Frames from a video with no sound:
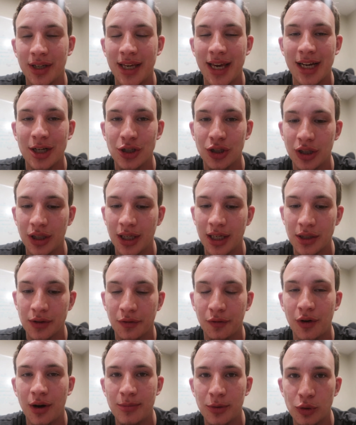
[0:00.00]
He actually is
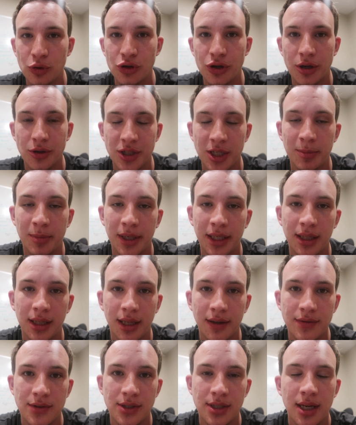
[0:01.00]
from New Jersey, but he
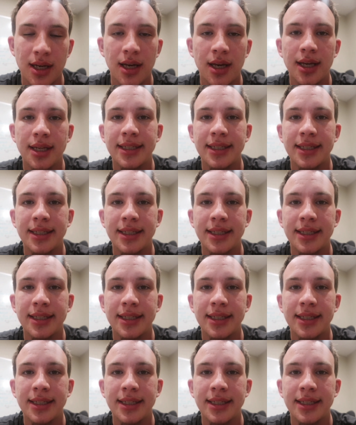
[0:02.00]
lives